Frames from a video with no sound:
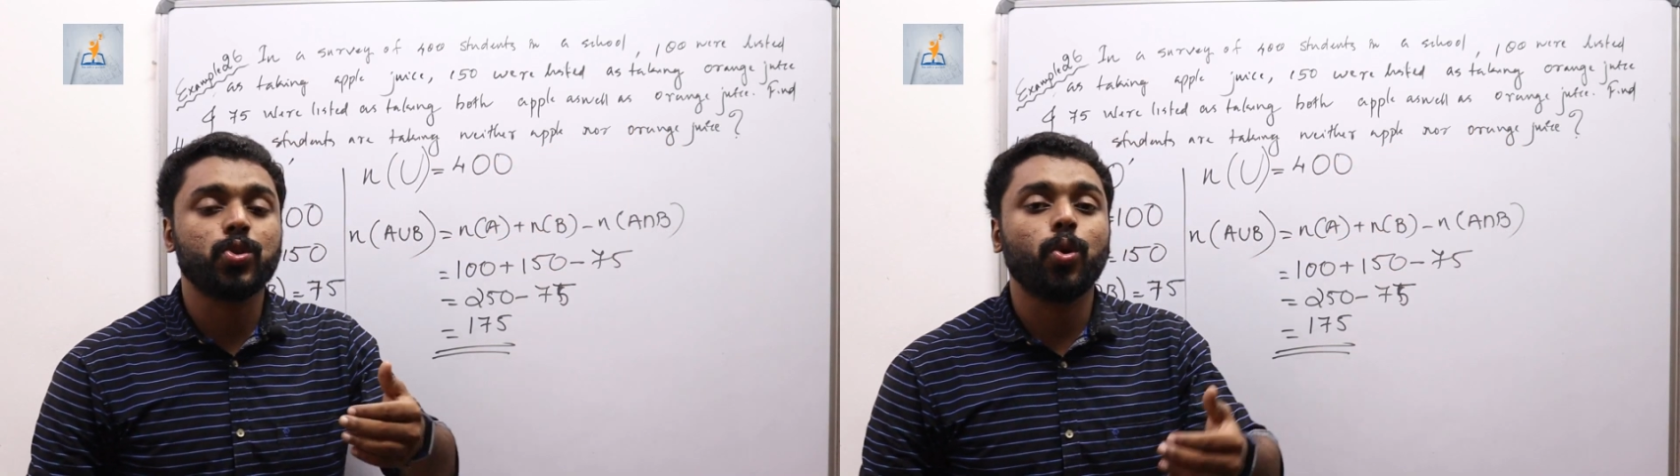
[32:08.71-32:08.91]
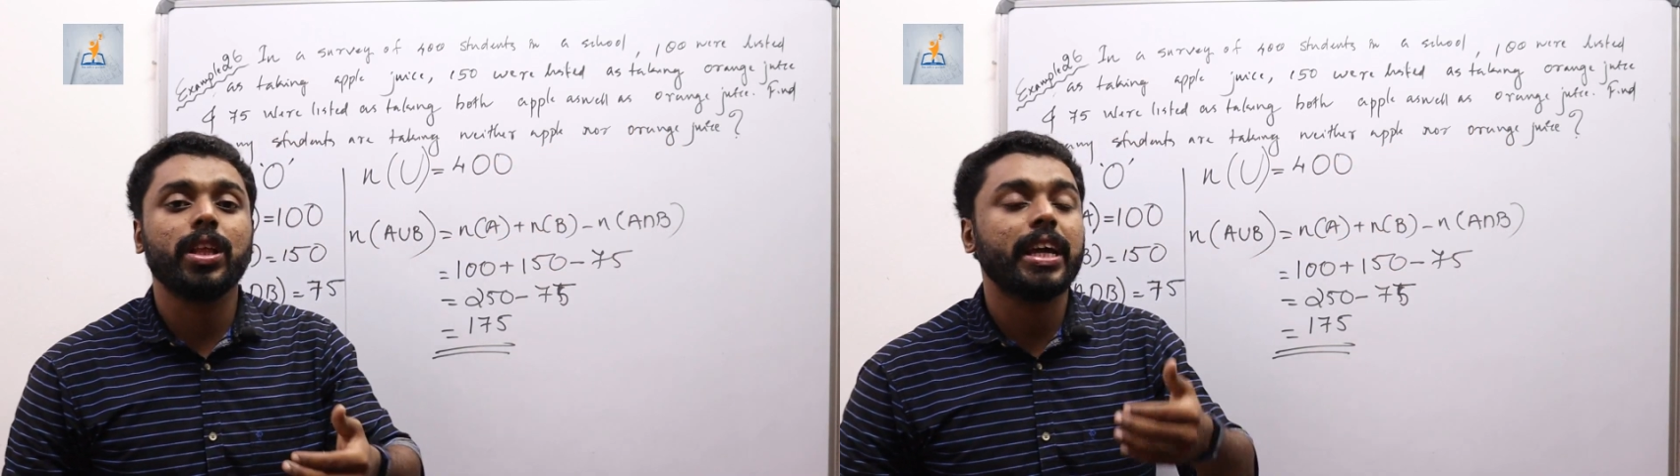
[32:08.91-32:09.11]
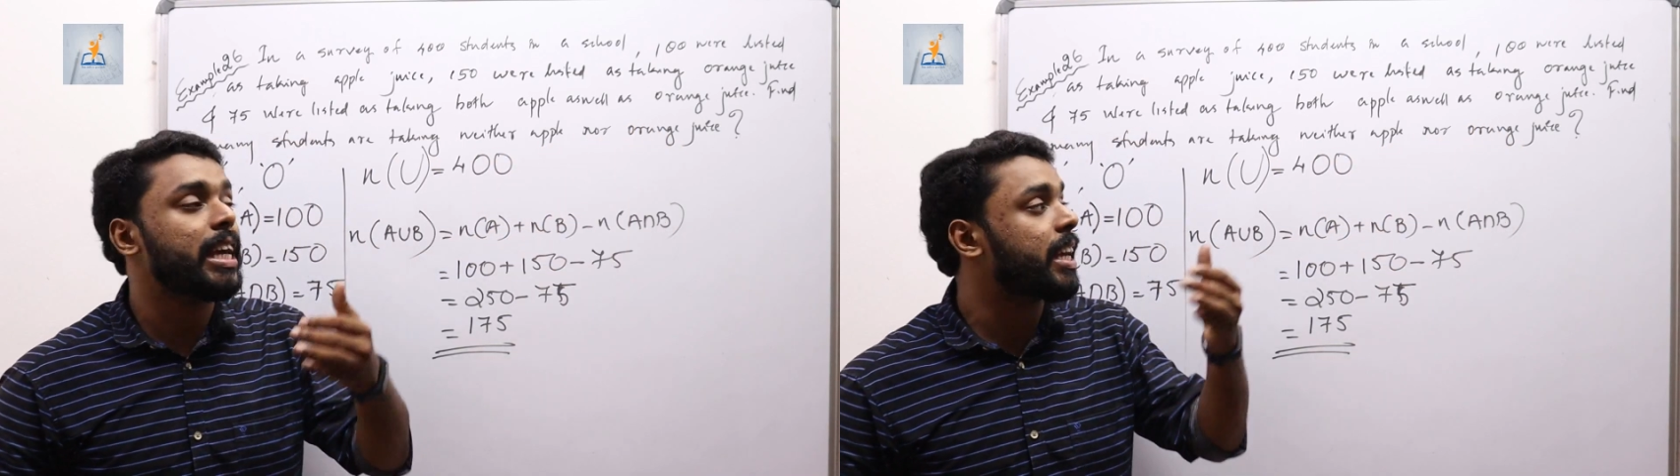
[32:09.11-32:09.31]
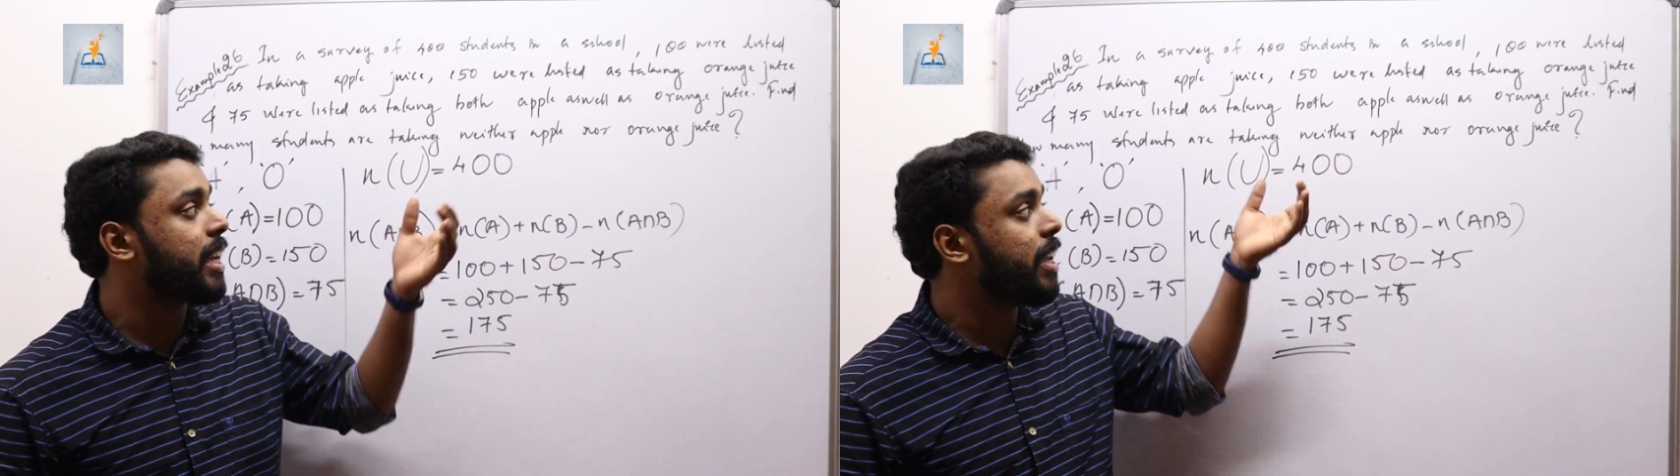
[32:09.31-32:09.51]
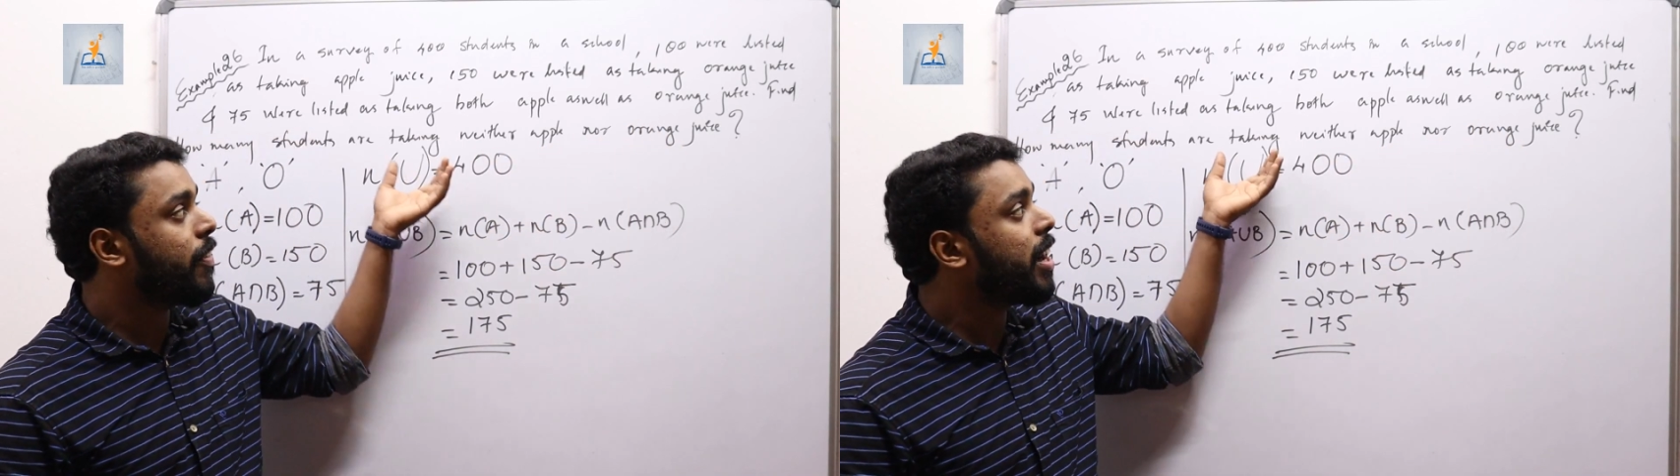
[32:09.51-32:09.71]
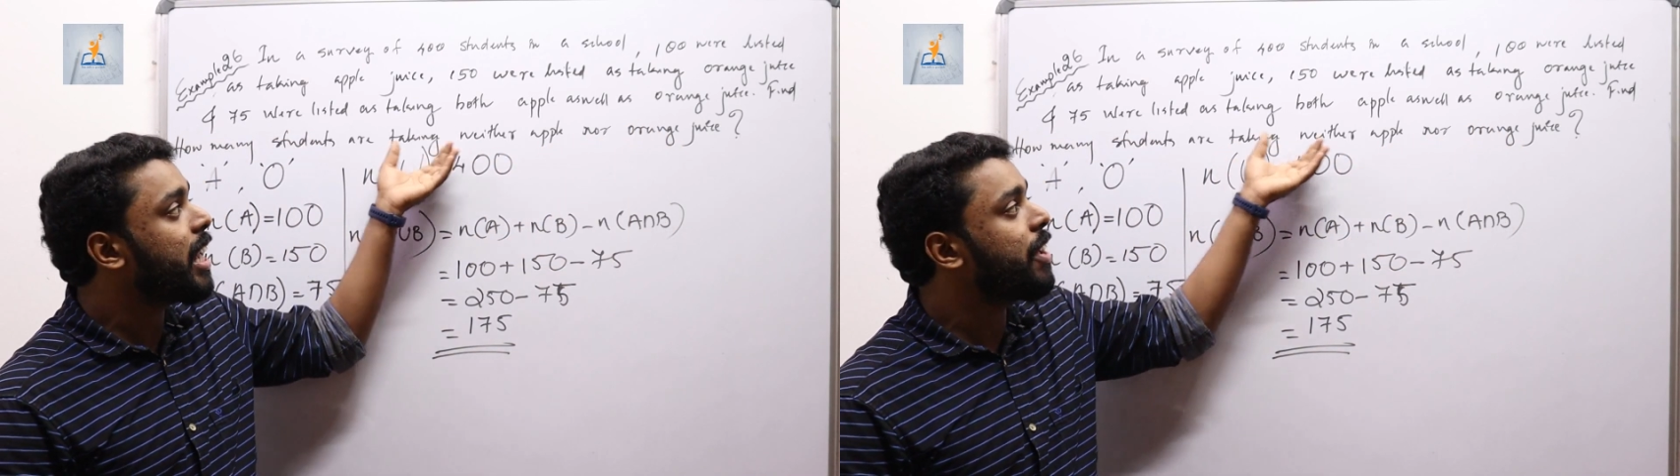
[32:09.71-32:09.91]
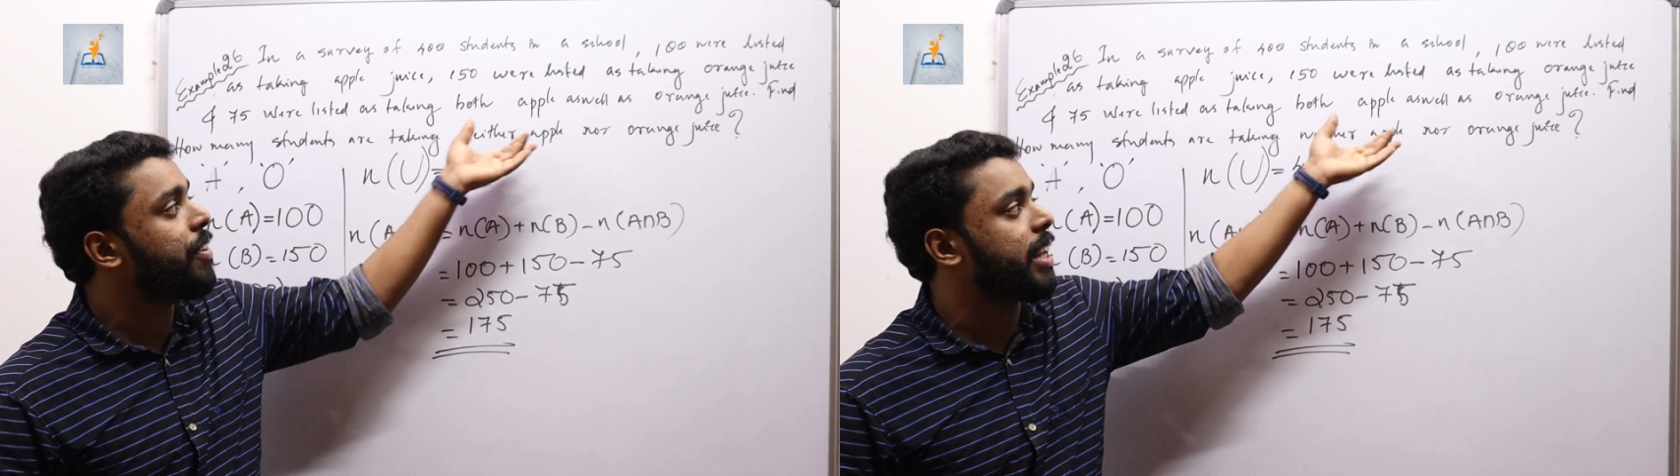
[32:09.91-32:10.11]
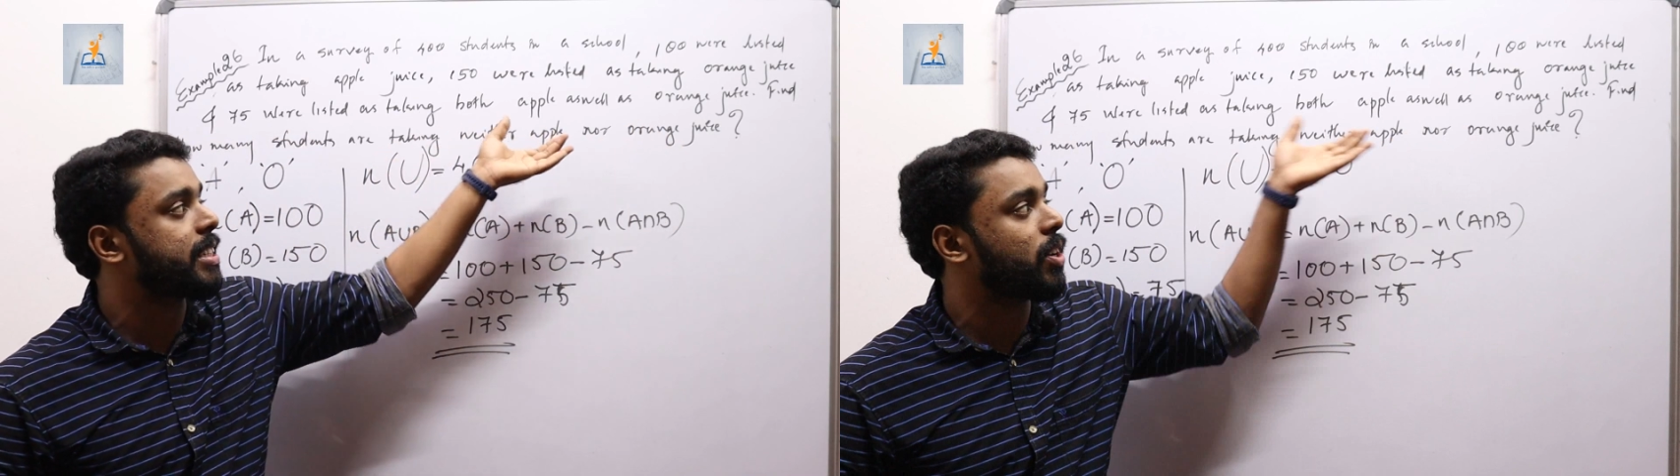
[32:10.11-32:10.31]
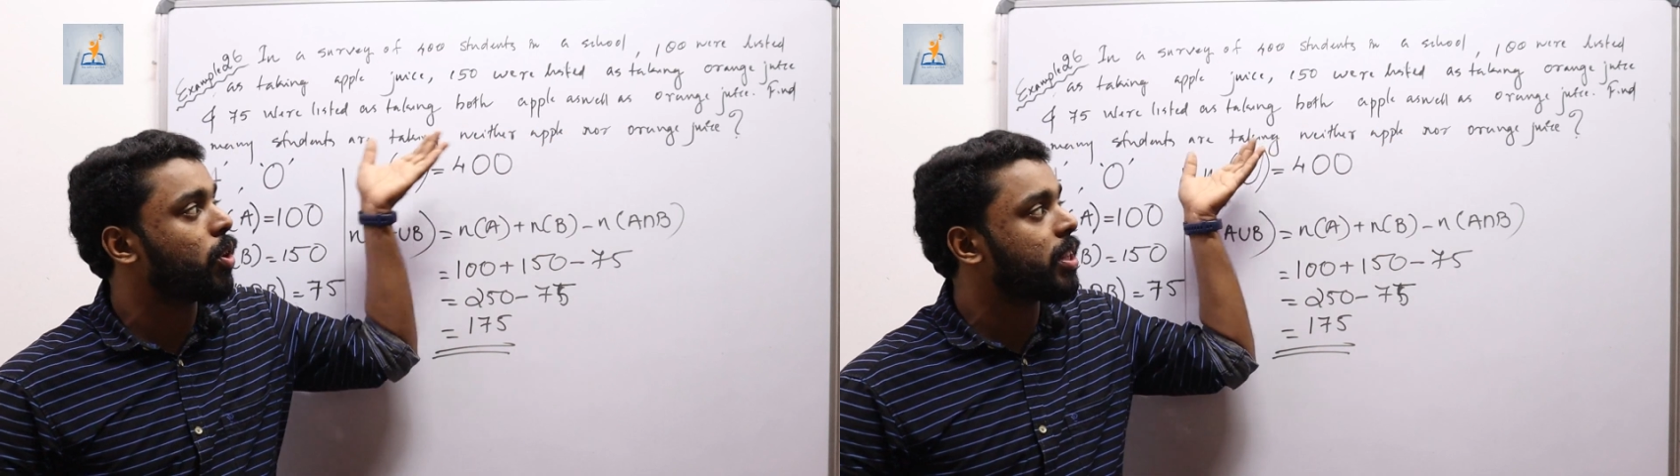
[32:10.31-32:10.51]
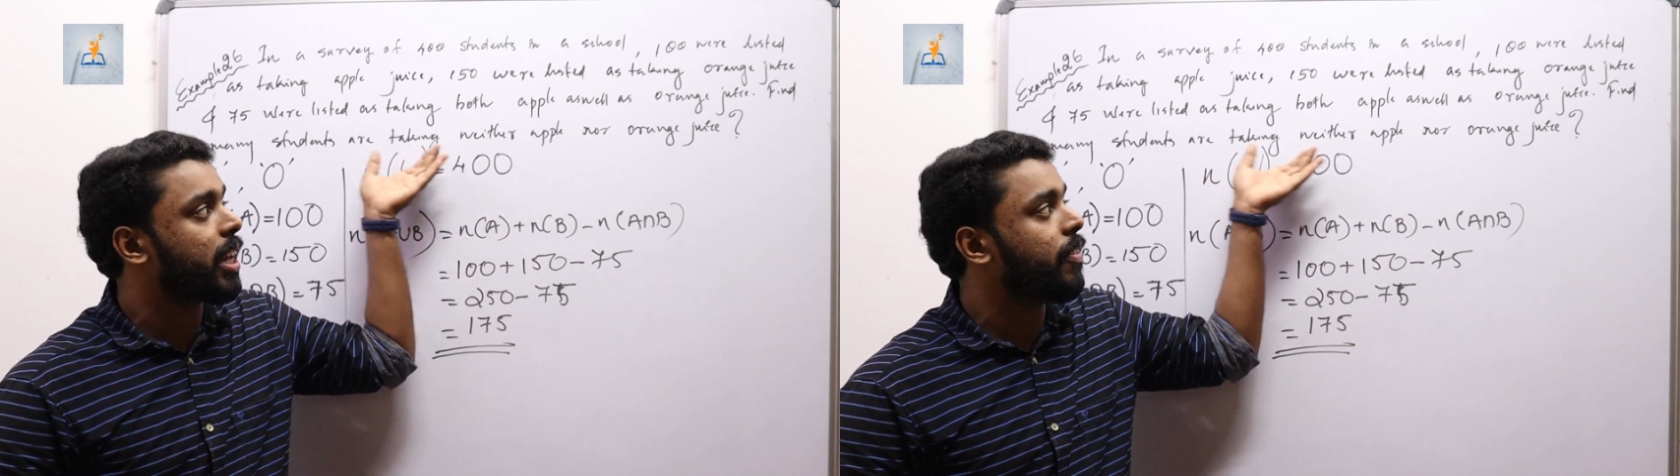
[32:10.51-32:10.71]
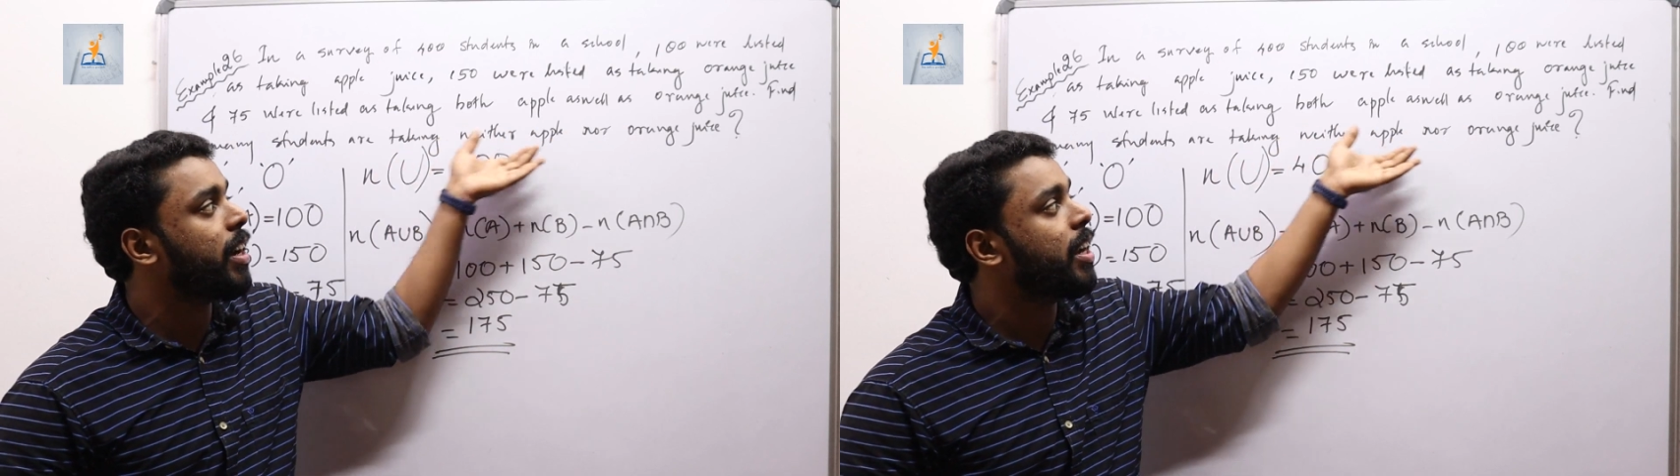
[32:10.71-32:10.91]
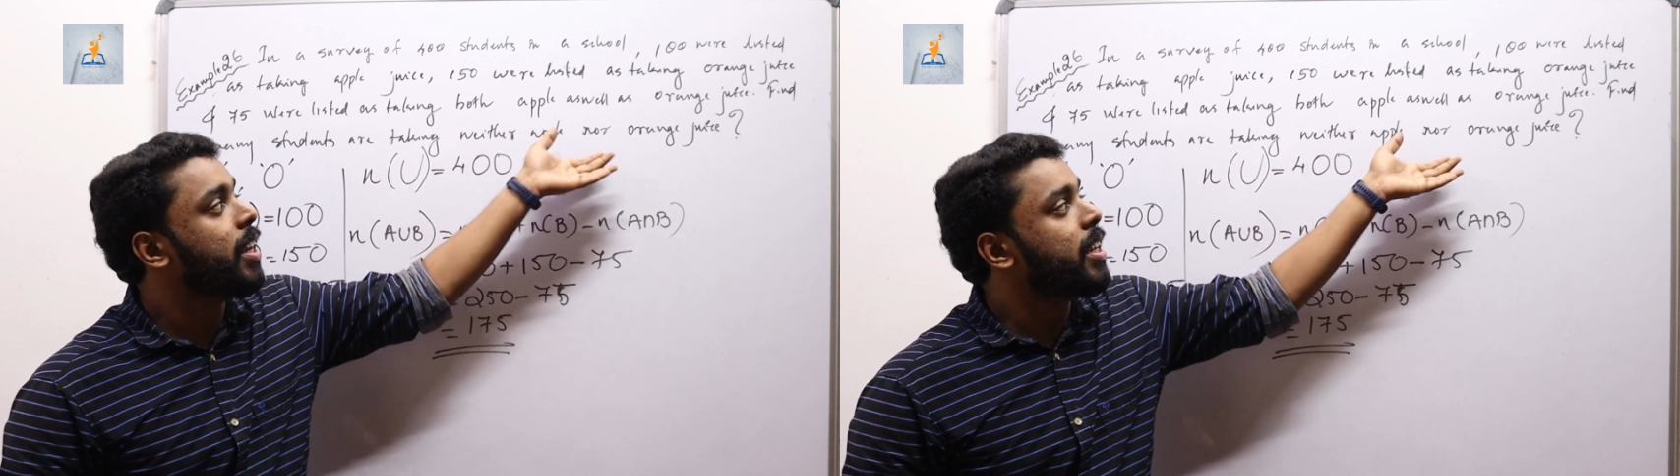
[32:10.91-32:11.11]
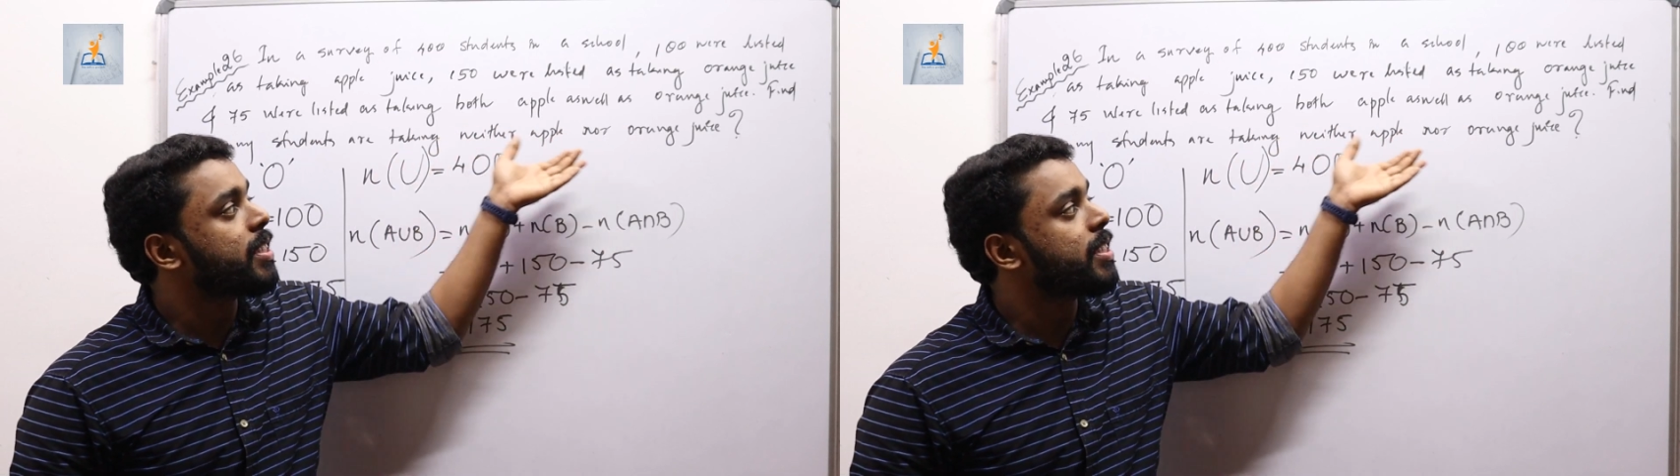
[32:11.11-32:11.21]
So the given event or the given